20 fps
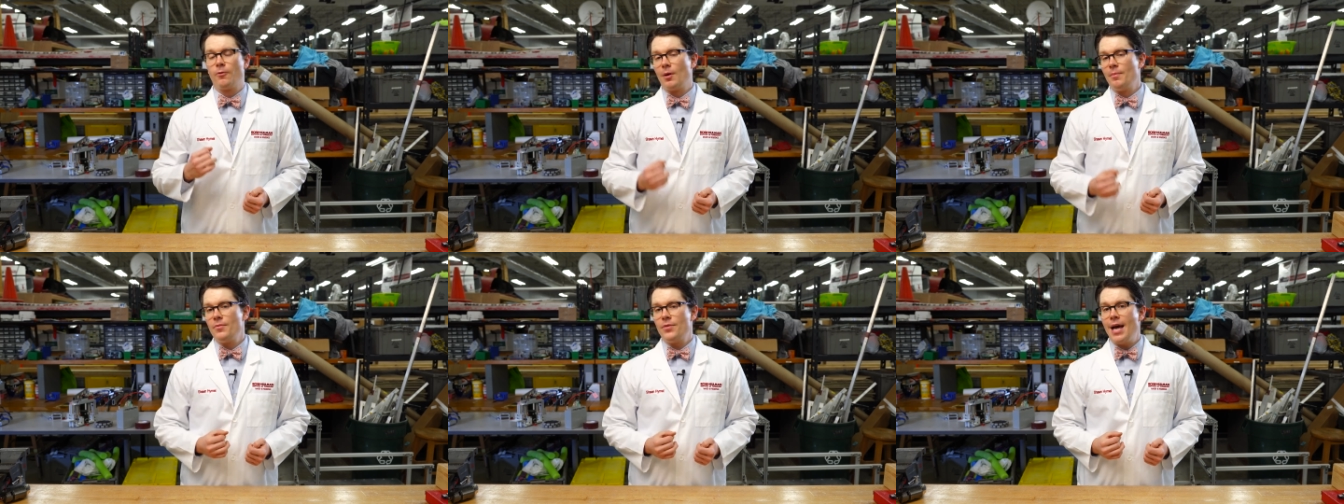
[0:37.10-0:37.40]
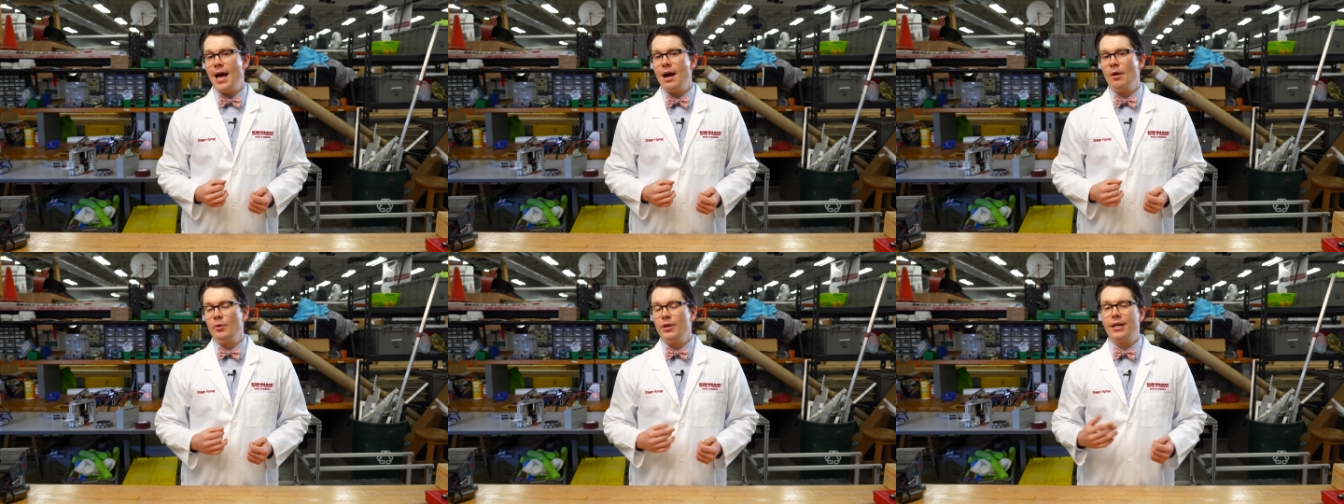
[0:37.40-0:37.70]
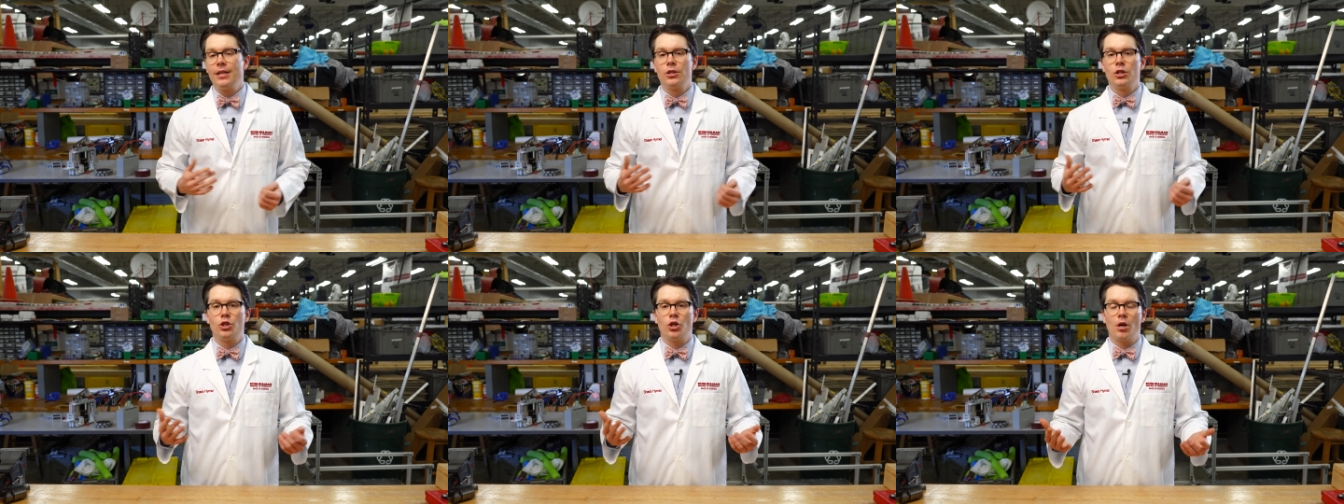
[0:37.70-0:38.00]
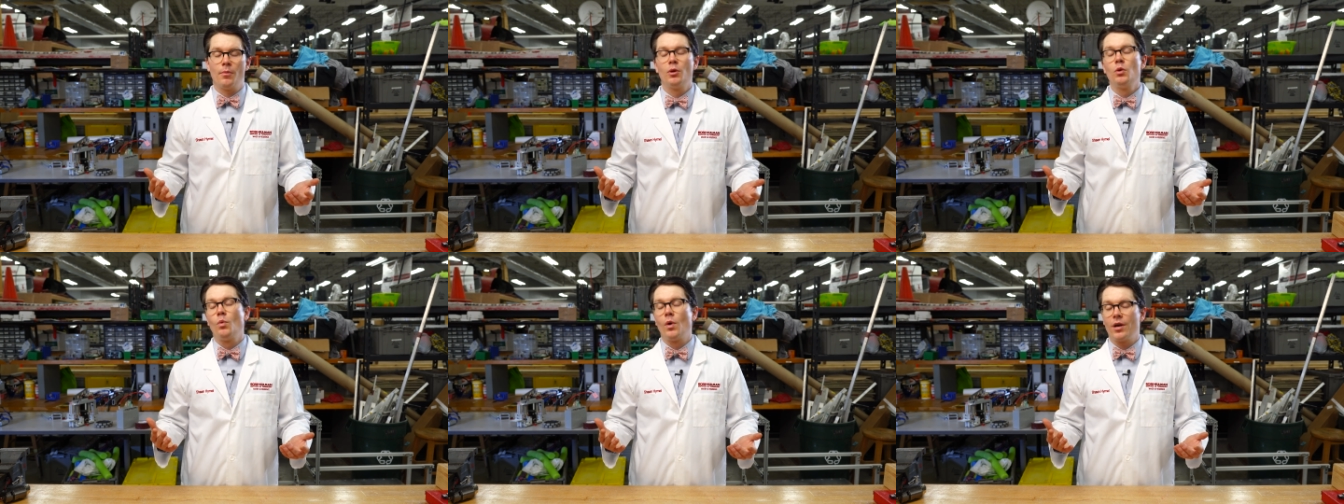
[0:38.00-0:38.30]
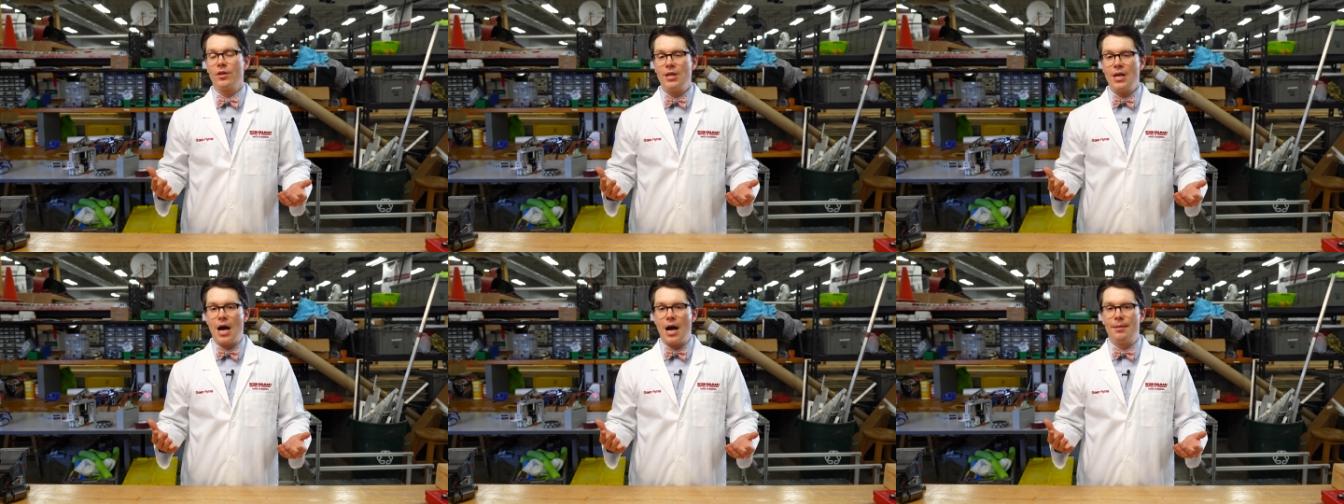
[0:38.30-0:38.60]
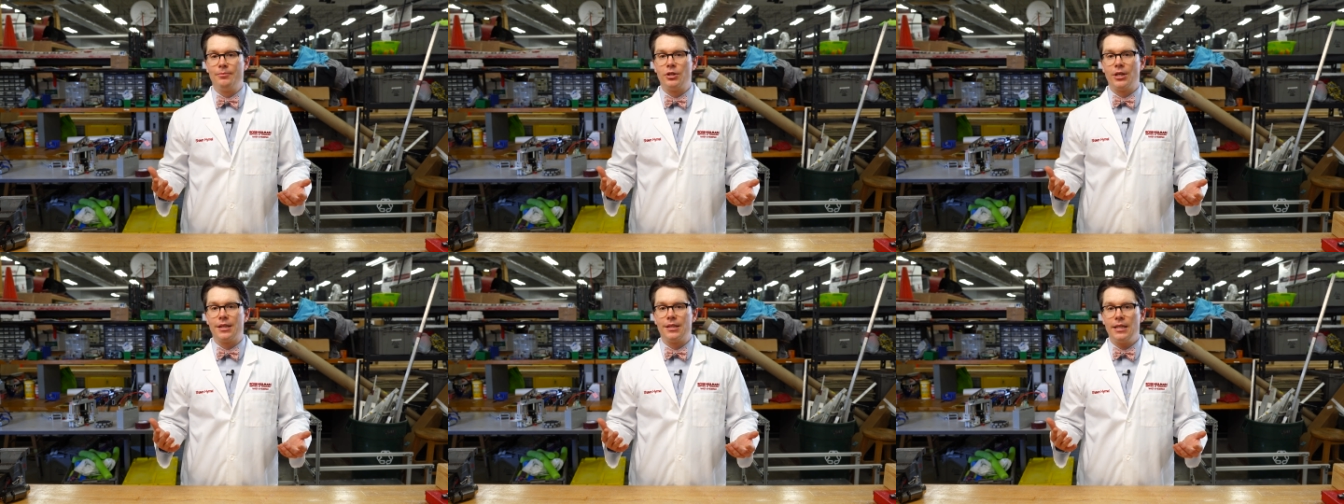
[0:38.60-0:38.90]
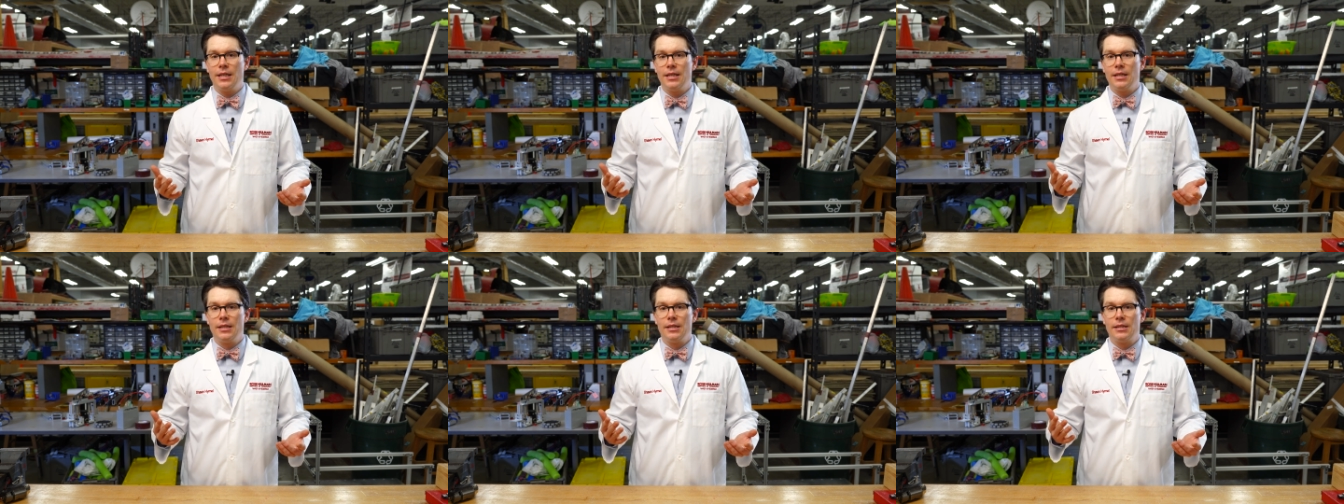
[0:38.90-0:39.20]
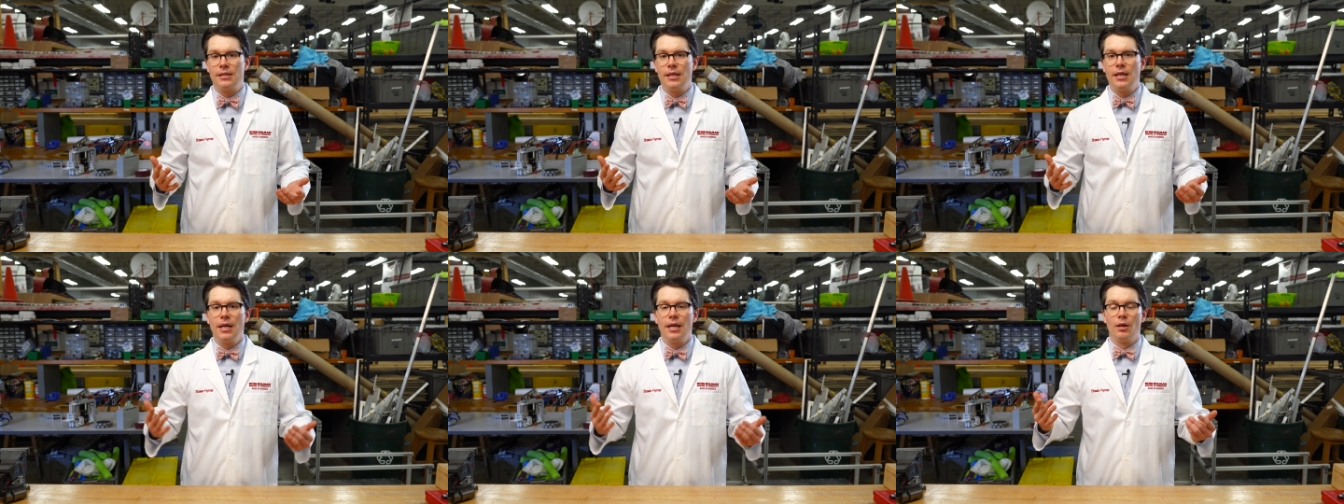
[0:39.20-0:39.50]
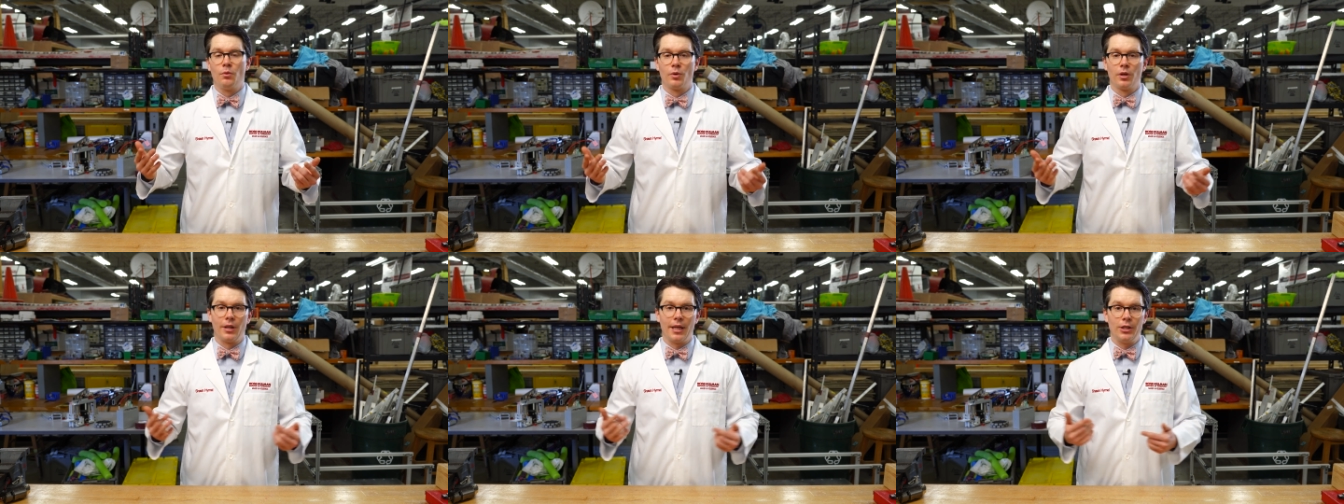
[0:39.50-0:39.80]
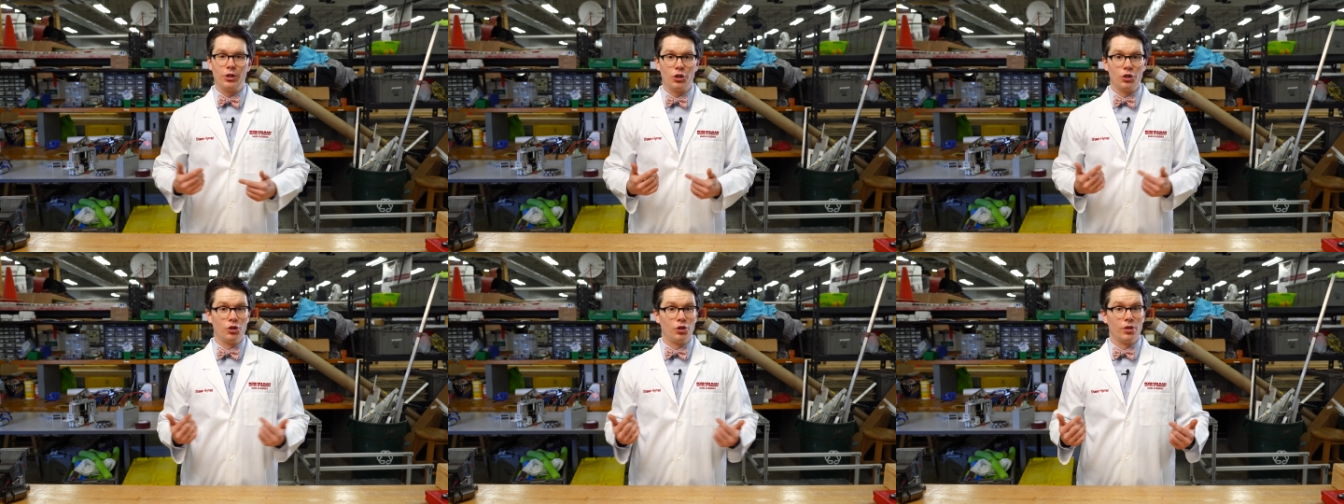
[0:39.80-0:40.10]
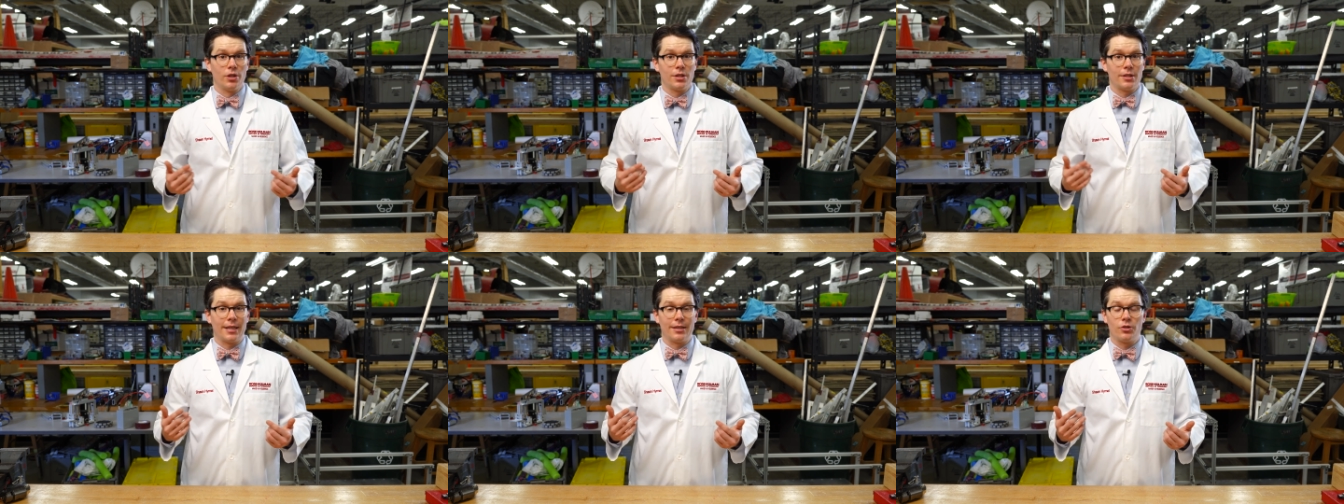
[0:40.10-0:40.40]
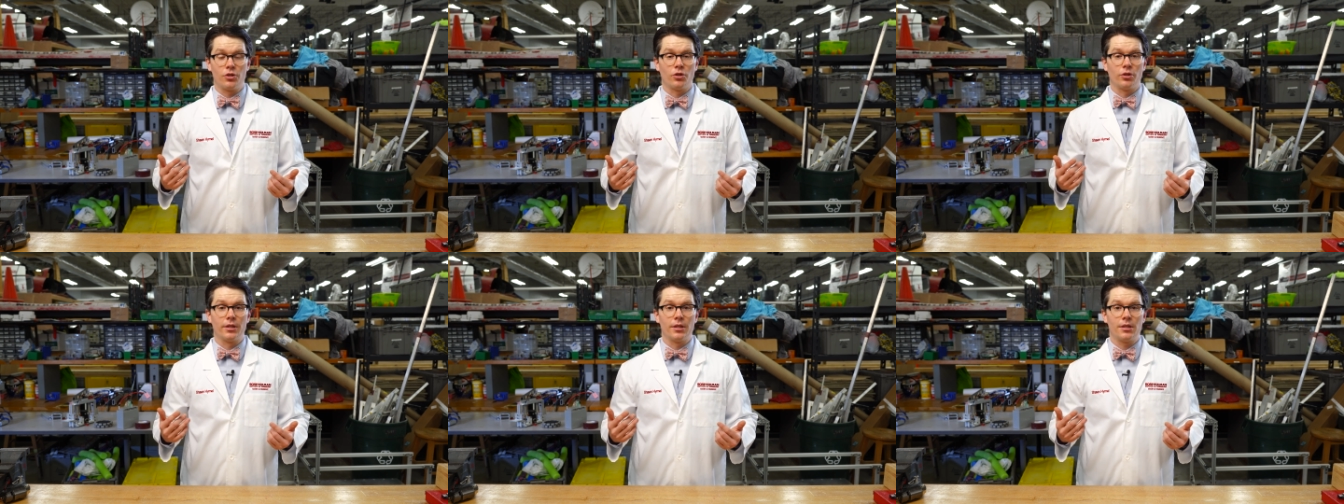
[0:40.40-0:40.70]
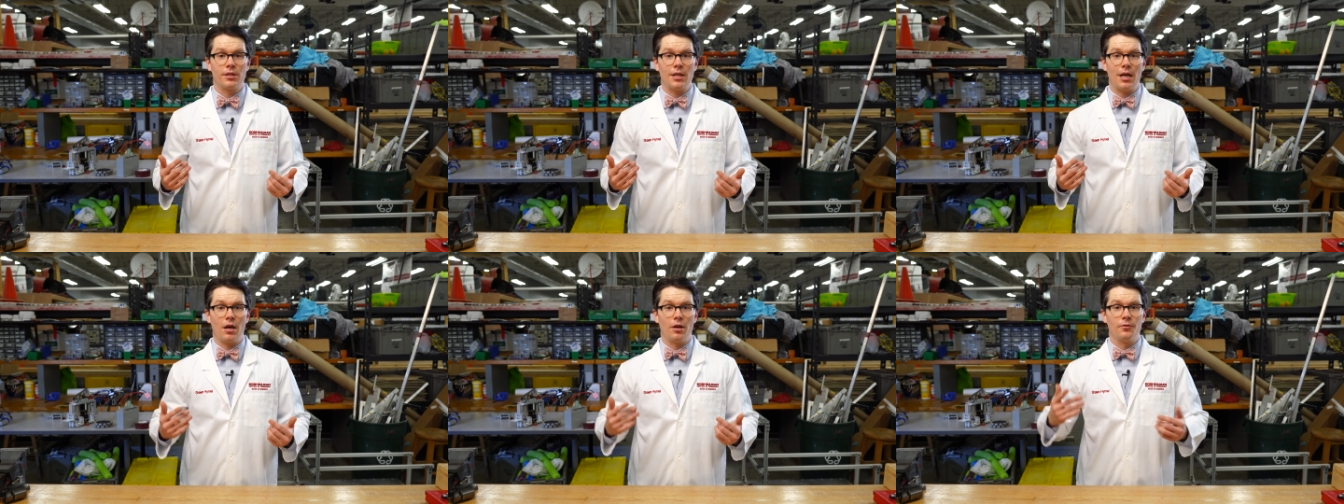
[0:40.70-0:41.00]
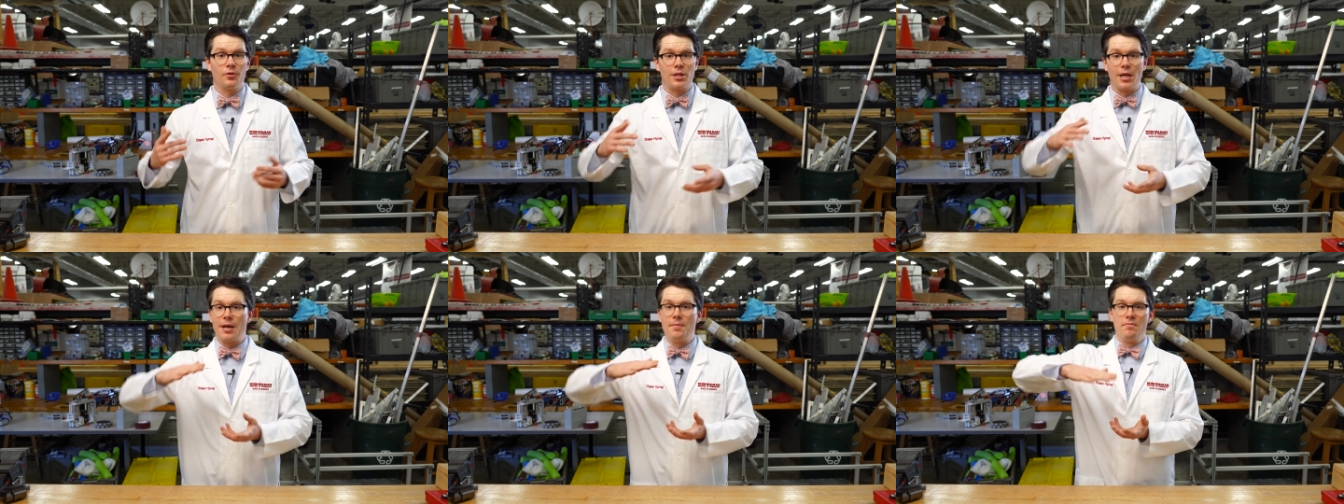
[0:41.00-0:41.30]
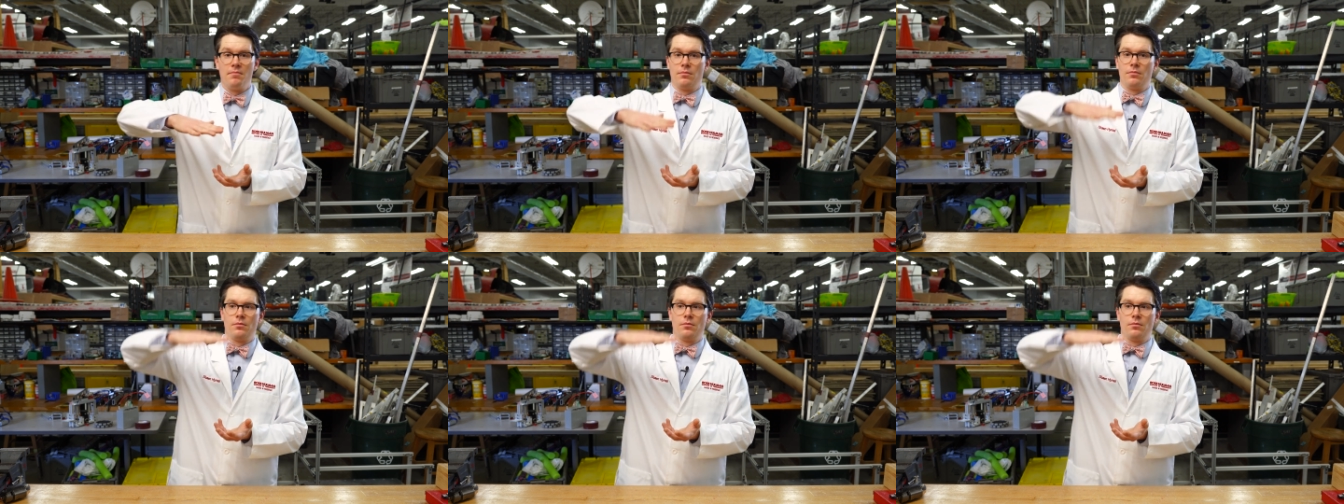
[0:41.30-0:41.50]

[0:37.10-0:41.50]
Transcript: From that, we can determine where the object is in relation to the sensor itself, say